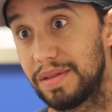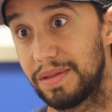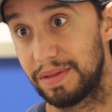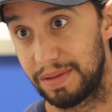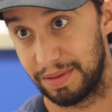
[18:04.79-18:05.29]

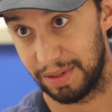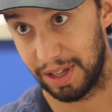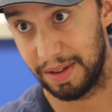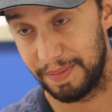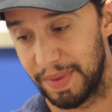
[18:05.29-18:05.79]

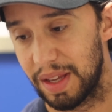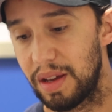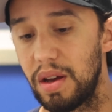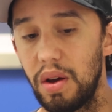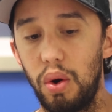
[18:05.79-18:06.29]
Okay?
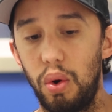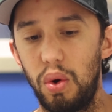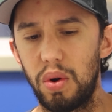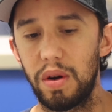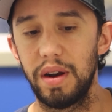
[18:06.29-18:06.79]

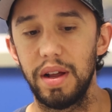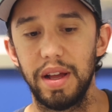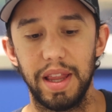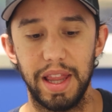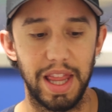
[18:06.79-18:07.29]
Or
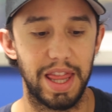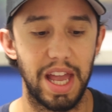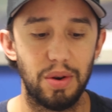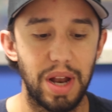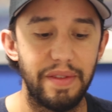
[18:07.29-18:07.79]

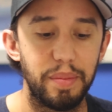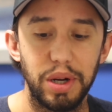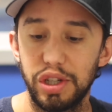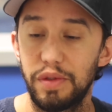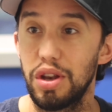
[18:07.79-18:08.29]
they don't have a
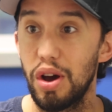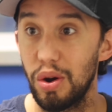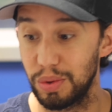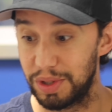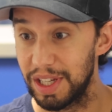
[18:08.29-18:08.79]
bunch of
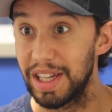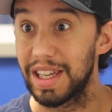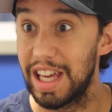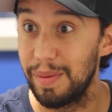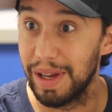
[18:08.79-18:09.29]
nodes
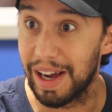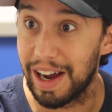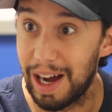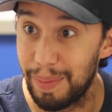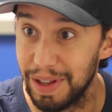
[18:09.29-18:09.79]
keeping a
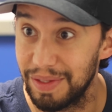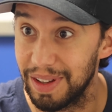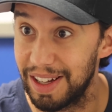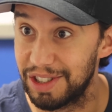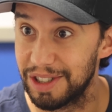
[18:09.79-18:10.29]
copy of
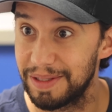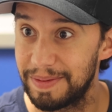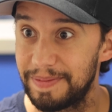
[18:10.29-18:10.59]
the ledger.